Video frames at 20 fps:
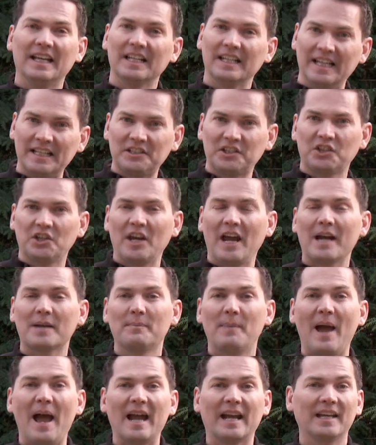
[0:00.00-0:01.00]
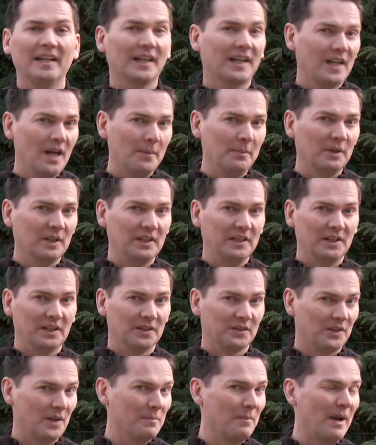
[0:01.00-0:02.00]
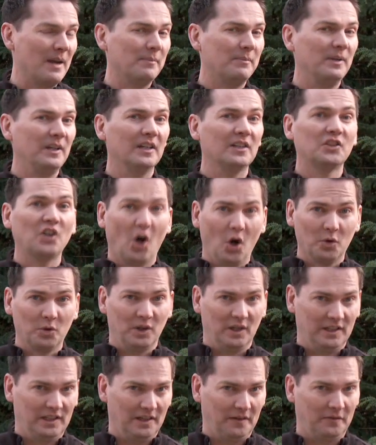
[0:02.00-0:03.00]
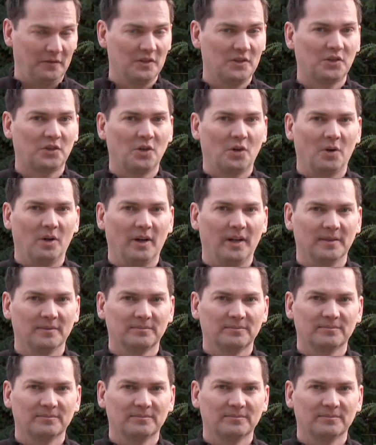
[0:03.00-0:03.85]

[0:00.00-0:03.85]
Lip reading: Let's check back in a couple of years. It might be a totally different story.